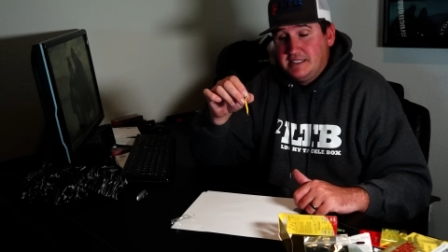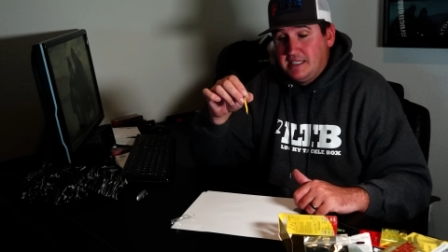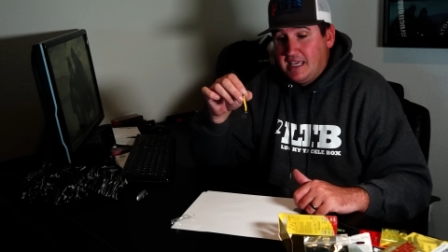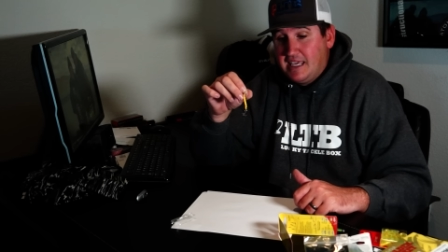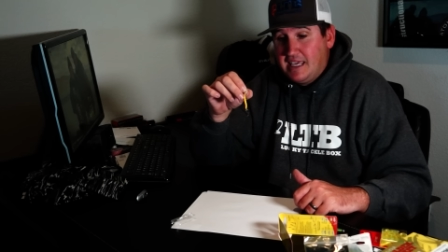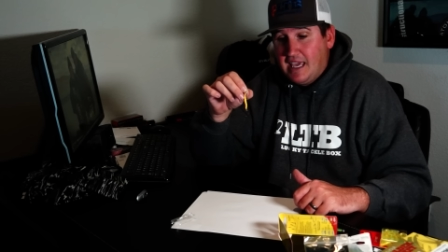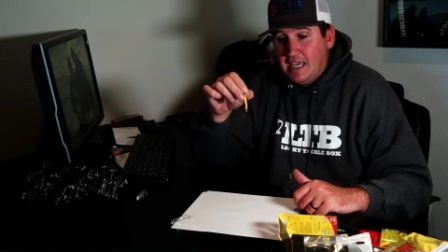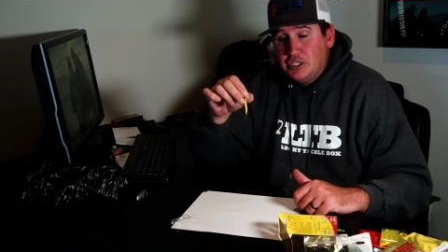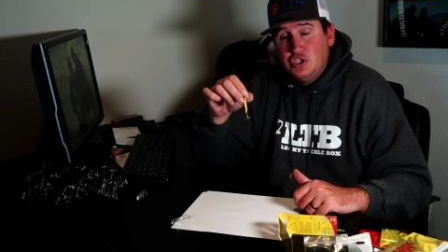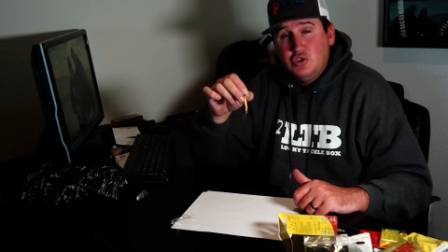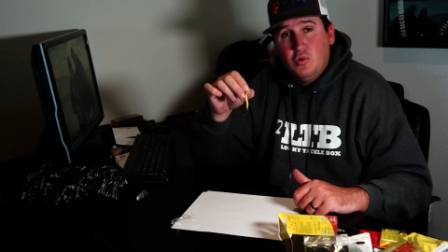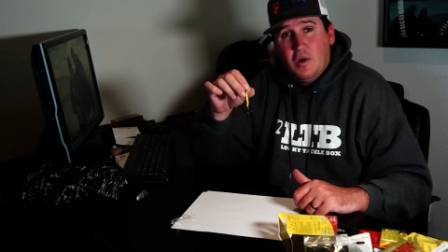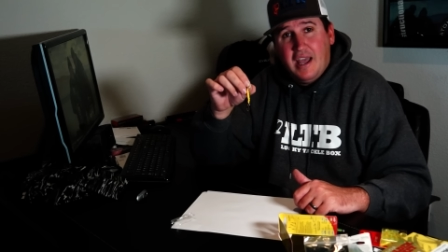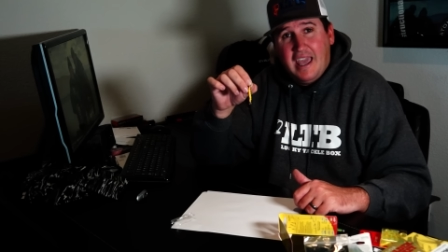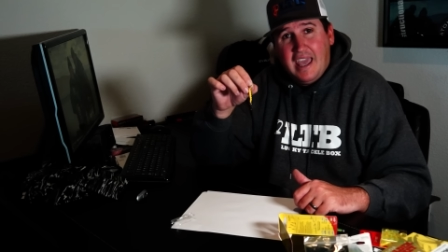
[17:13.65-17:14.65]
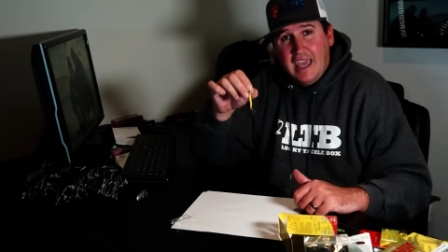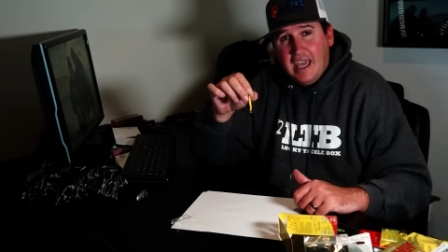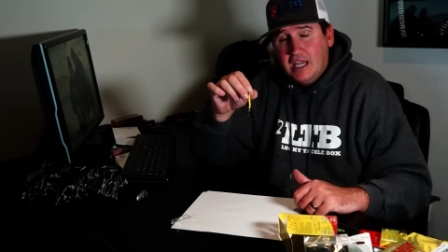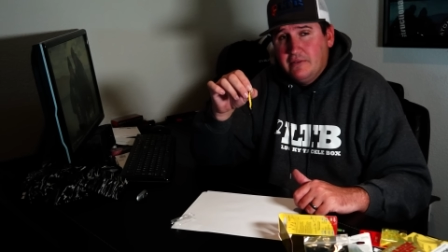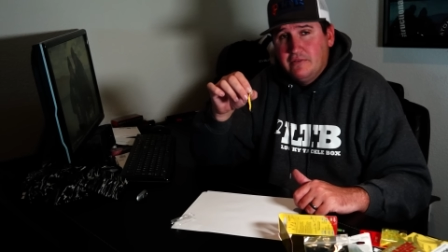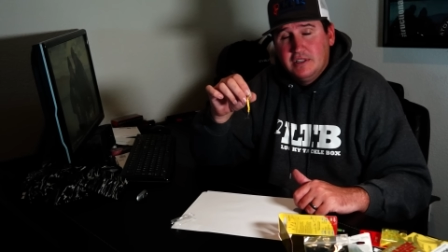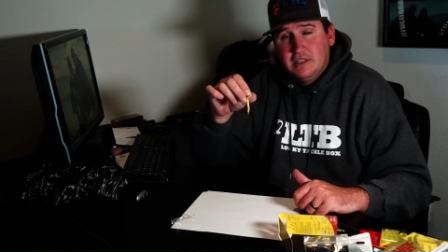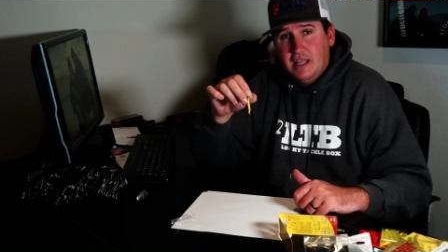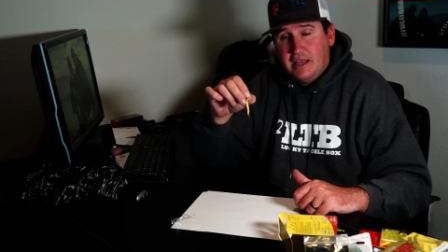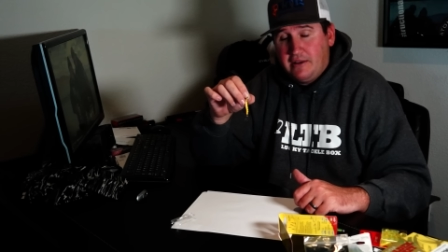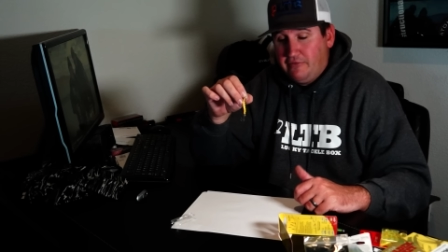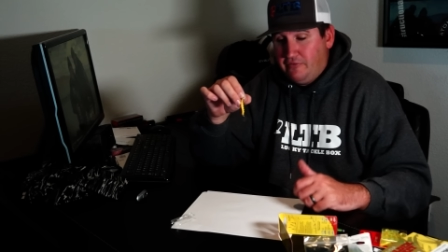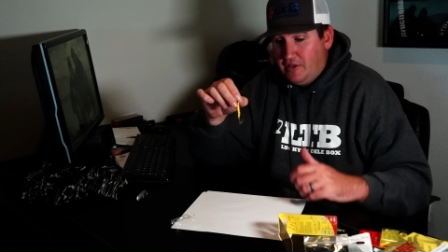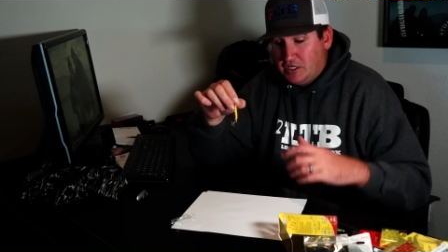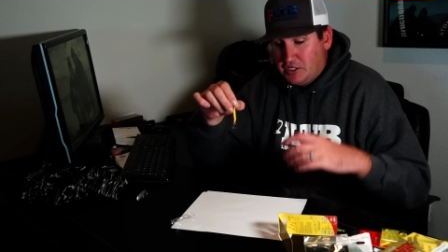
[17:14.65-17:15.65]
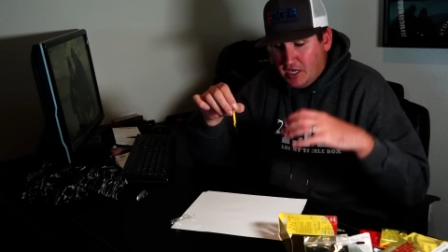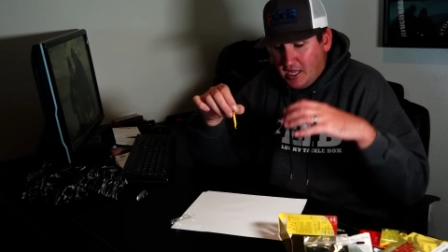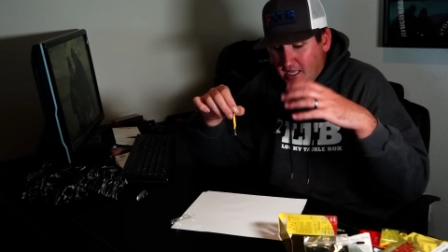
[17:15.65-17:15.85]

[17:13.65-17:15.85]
can catch you a heck of a lot of fish,